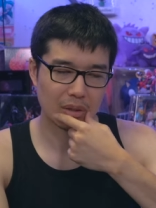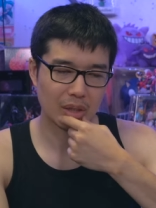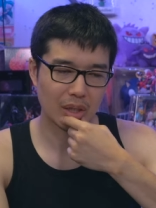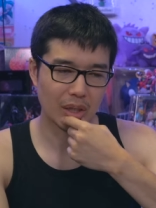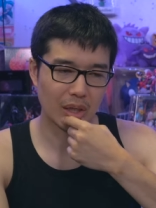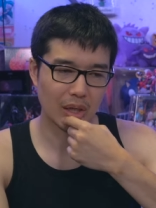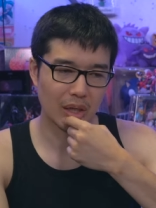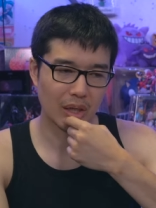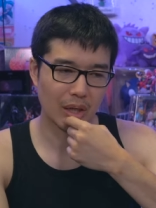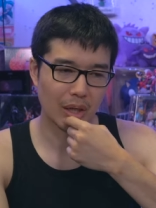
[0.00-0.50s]

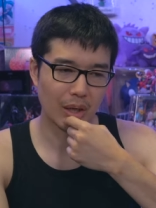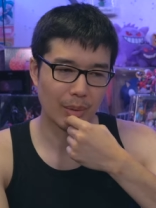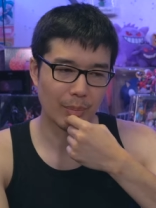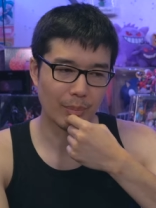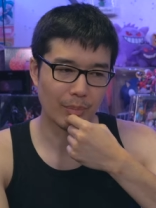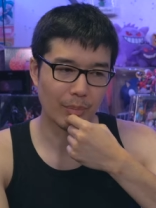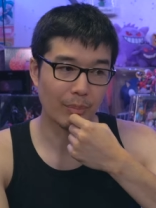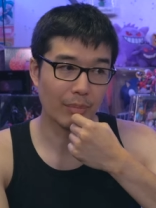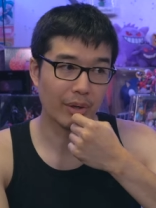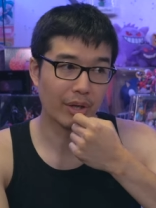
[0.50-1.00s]

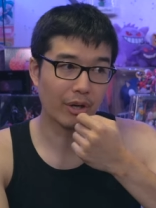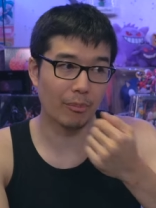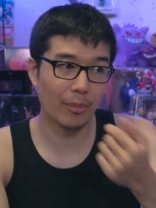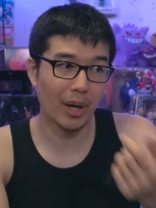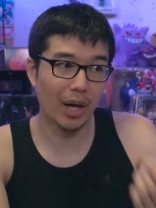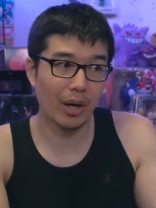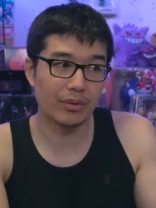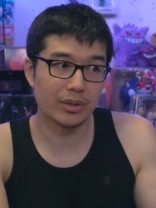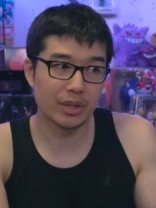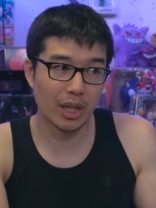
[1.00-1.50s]
um, you know,
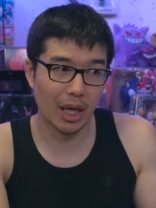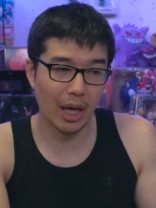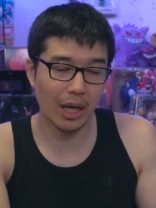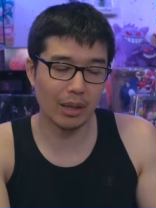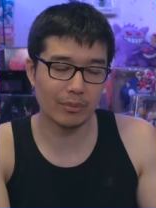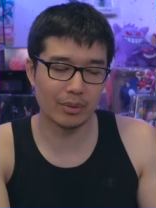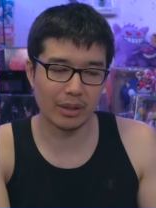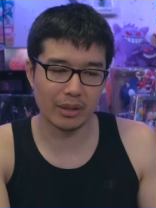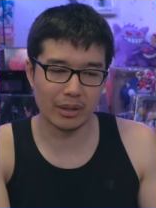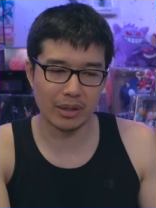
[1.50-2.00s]
about
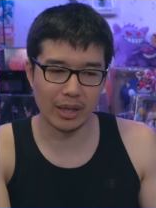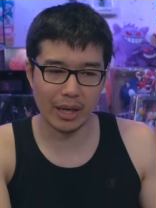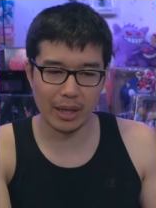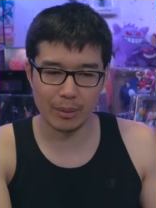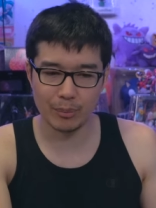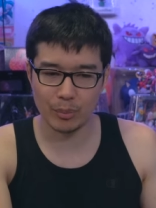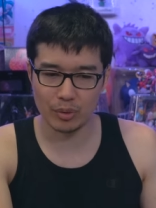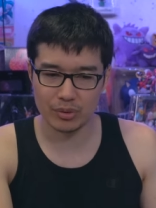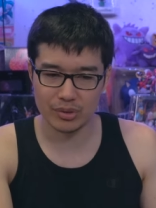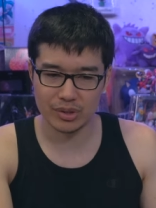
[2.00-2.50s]
time they
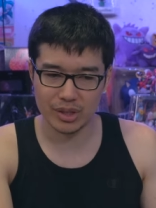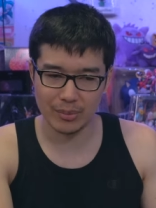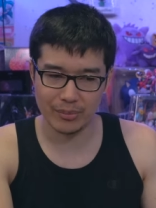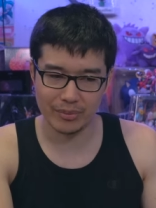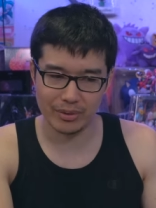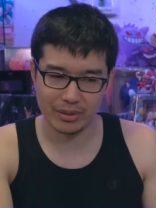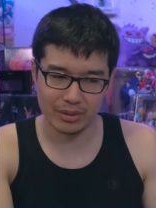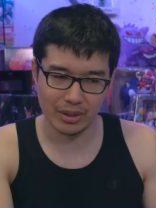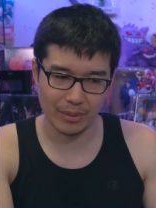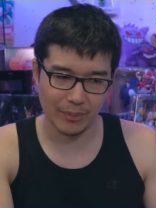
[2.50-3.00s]
add more
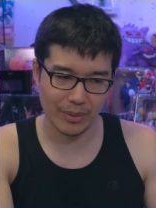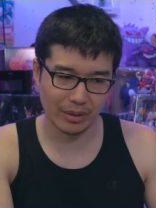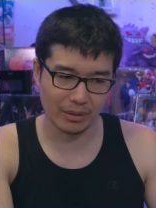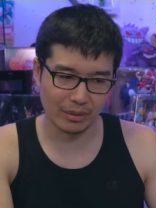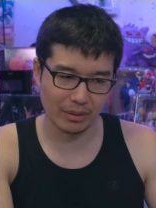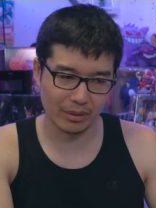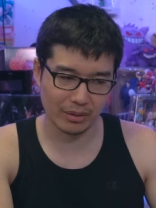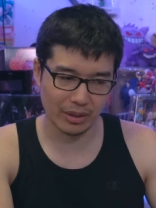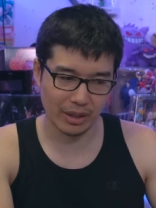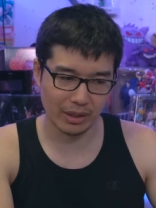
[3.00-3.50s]
stamina. I mean,
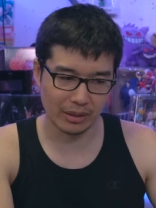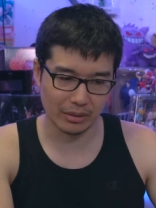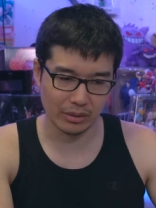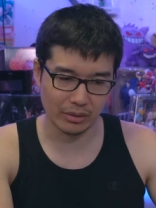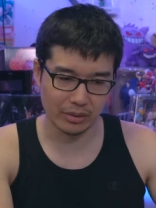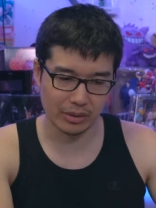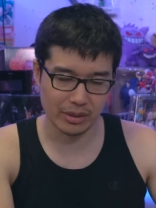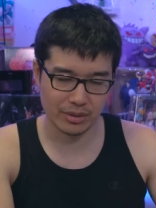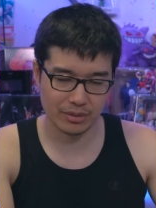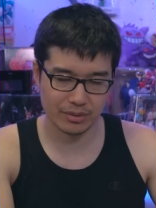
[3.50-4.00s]
good, thank
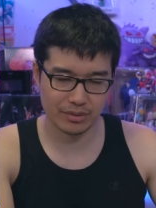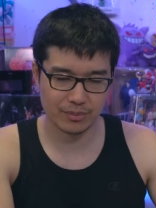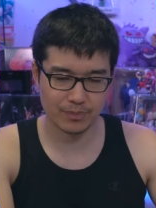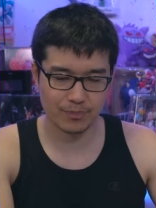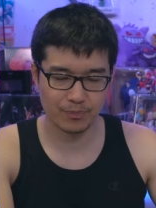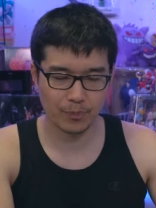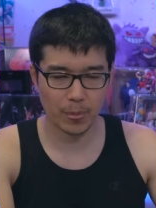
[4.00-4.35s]
goodness.